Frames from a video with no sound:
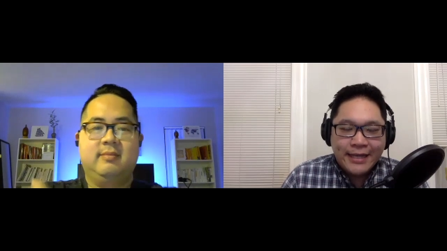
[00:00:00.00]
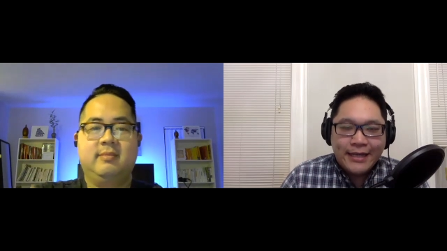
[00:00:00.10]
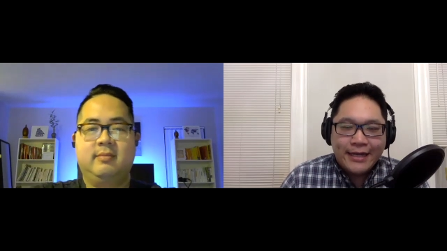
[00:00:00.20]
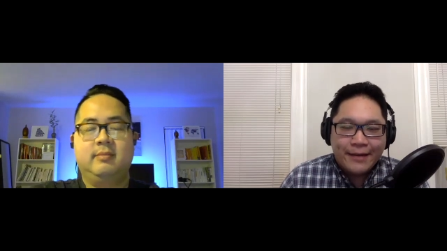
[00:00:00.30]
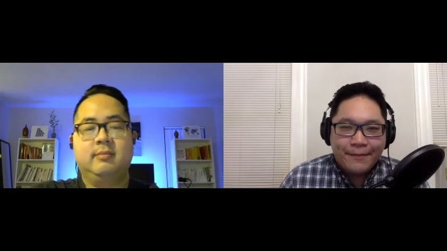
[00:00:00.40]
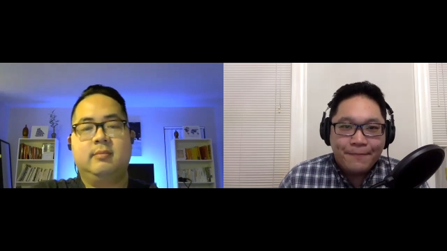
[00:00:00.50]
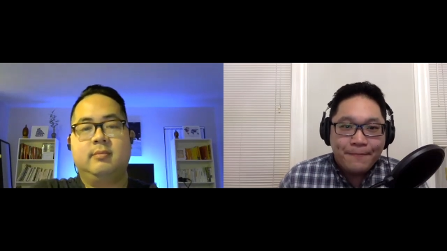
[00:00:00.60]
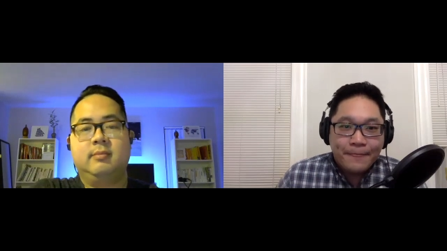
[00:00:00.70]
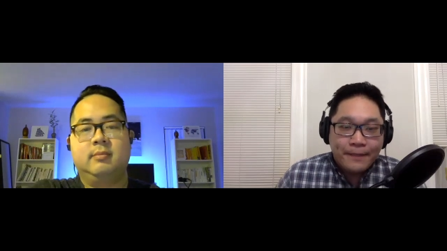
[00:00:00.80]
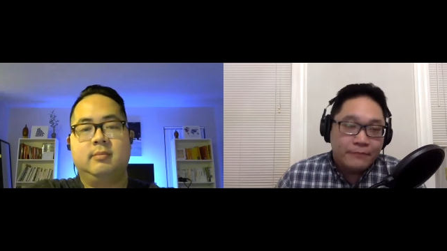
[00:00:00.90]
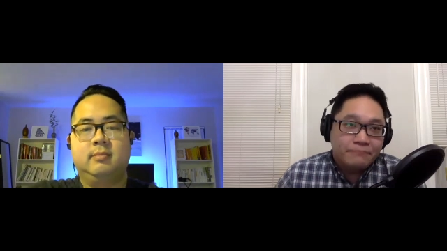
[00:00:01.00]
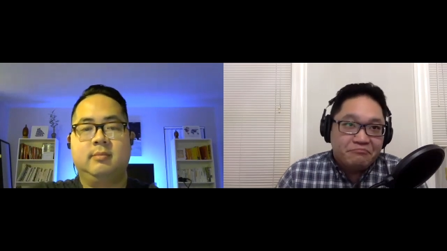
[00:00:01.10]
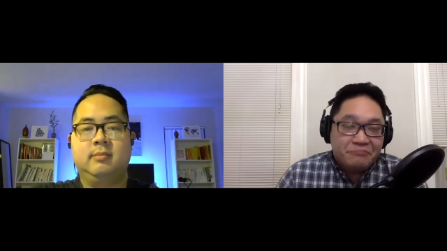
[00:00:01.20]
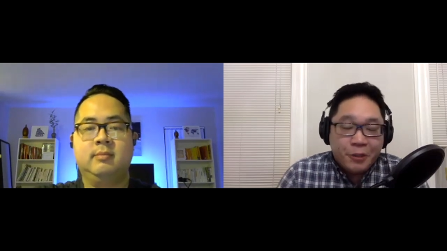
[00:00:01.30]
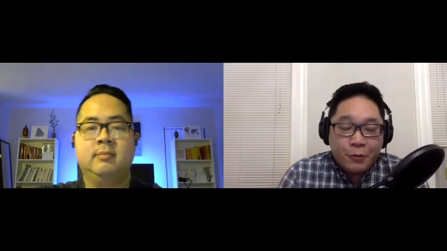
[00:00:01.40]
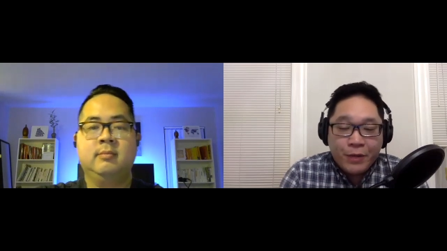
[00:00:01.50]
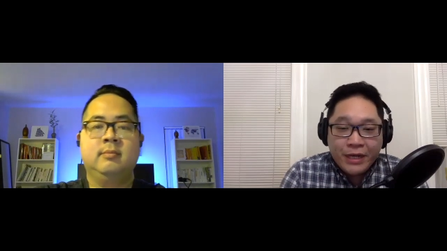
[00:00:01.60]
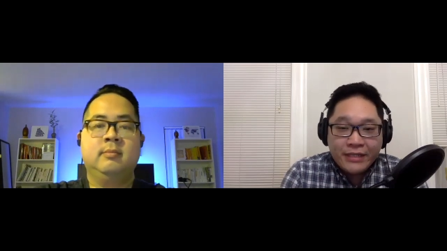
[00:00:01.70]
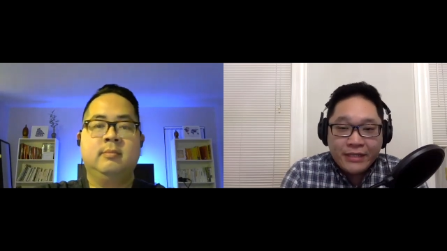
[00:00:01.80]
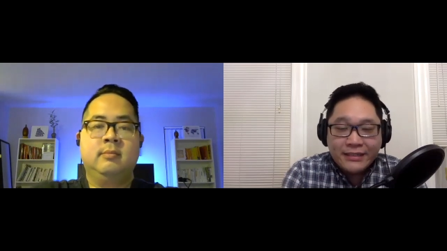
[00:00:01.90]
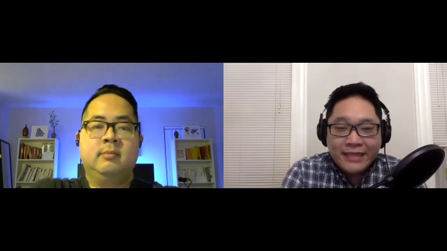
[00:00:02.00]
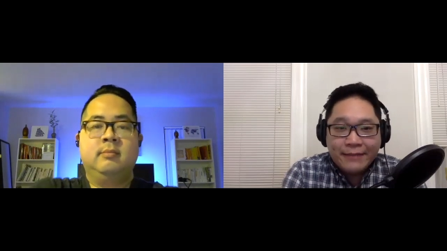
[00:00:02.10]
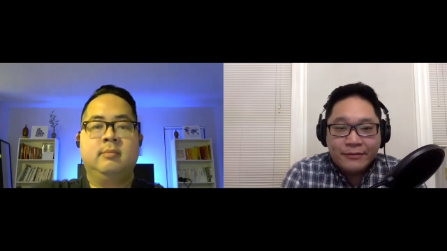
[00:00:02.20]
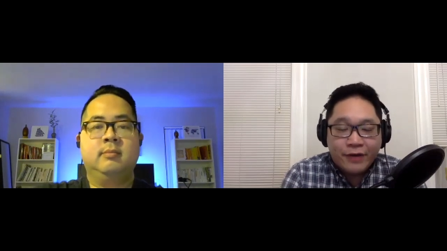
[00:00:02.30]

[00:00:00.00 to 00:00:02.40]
Speaker 1: um, you know, we need to tell time.